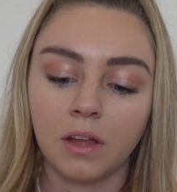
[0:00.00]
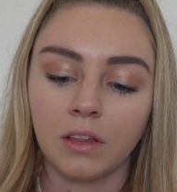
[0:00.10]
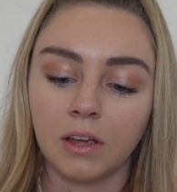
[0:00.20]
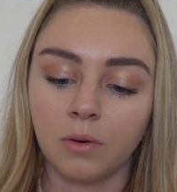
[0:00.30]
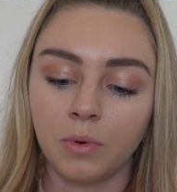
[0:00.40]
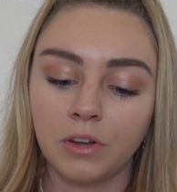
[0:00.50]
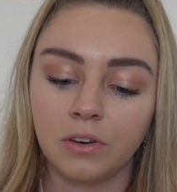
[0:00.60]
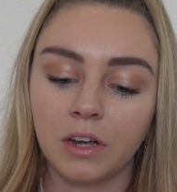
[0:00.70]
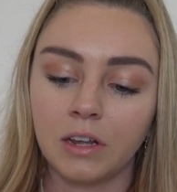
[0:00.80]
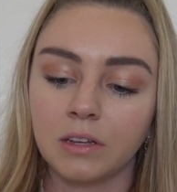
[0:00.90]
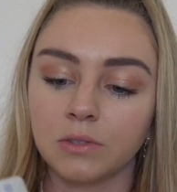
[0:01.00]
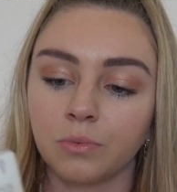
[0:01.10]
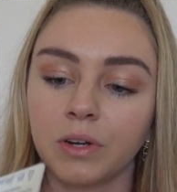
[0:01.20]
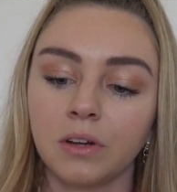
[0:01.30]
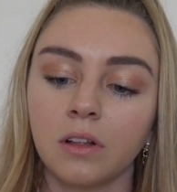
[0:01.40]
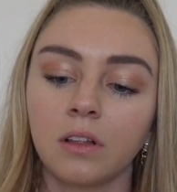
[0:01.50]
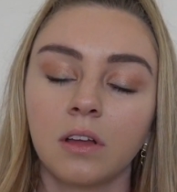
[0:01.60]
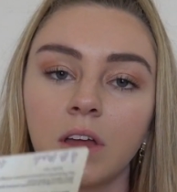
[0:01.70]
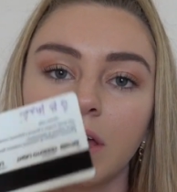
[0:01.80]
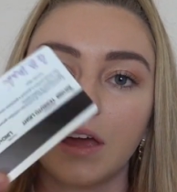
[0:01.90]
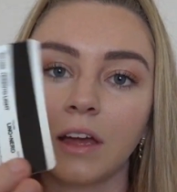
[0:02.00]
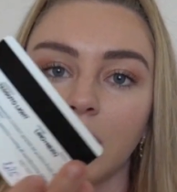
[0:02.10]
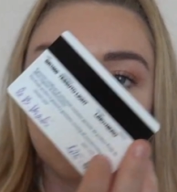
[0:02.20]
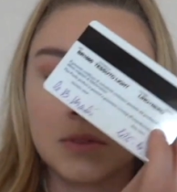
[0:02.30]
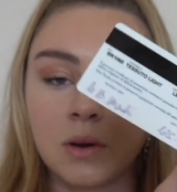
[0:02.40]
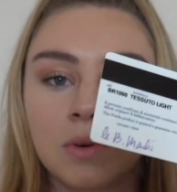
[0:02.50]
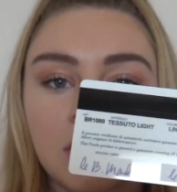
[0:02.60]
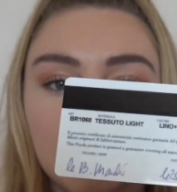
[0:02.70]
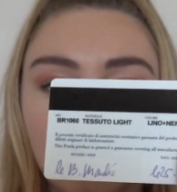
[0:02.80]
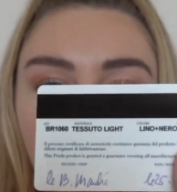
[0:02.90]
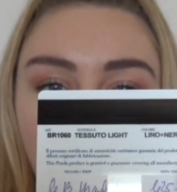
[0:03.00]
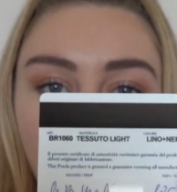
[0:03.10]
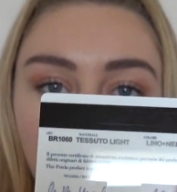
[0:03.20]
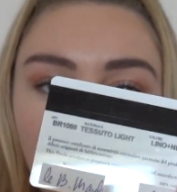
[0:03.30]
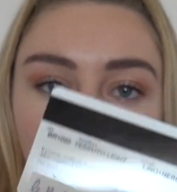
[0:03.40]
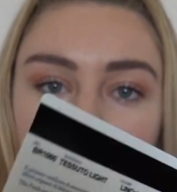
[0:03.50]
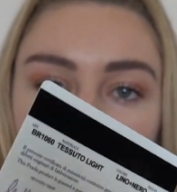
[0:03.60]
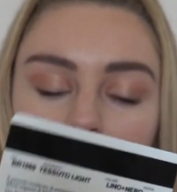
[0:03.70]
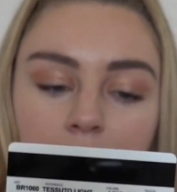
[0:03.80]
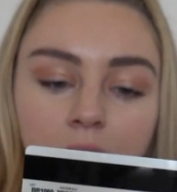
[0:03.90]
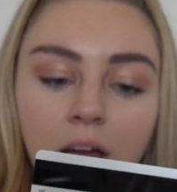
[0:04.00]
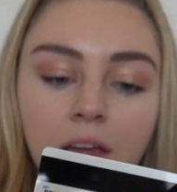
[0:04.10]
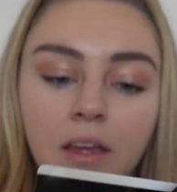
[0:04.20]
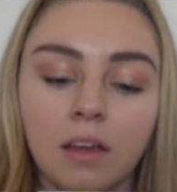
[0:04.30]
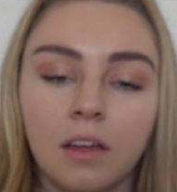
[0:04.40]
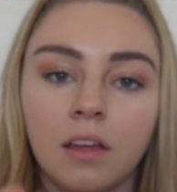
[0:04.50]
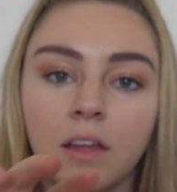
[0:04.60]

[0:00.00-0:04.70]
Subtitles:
that like what you're getting is real. It comes with a little card verifying